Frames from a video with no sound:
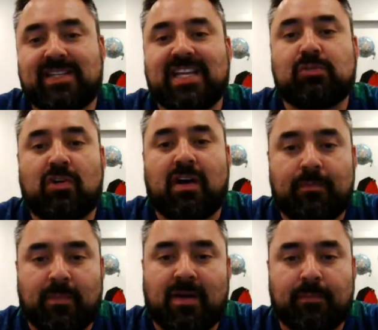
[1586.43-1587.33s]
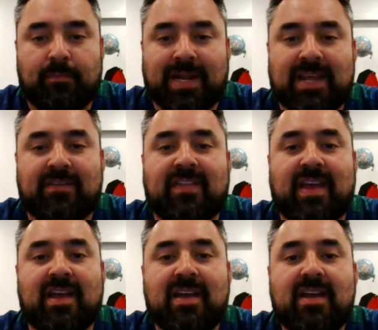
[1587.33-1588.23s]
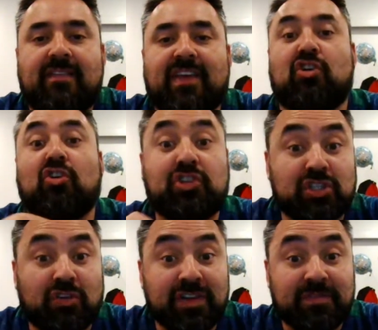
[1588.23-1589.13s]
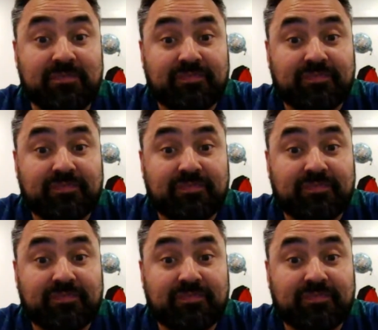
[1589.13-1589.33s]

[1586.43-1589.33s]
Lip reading: That's why I'm believing that they're conscious of it.